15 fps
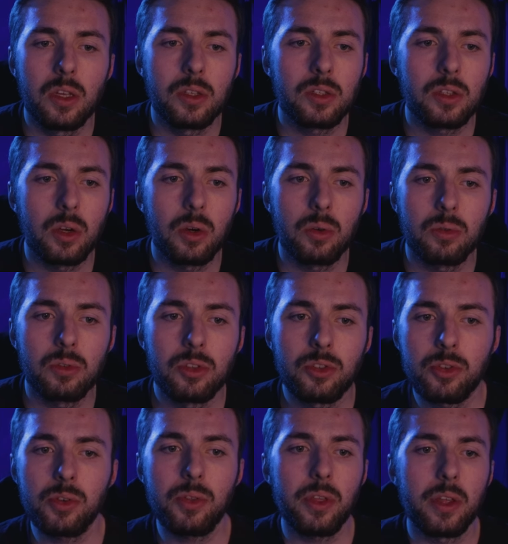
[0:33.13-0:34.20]
So the
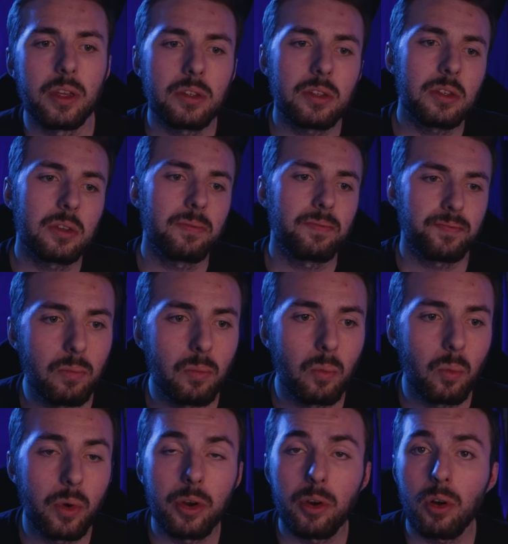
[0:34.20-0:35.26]
truth is,
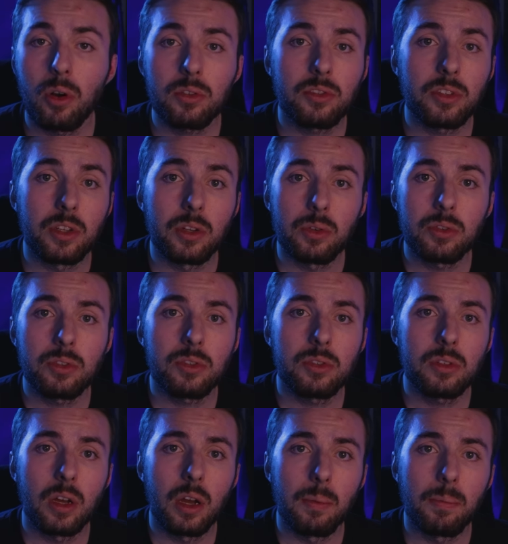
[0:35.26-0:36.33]
we are all sinners.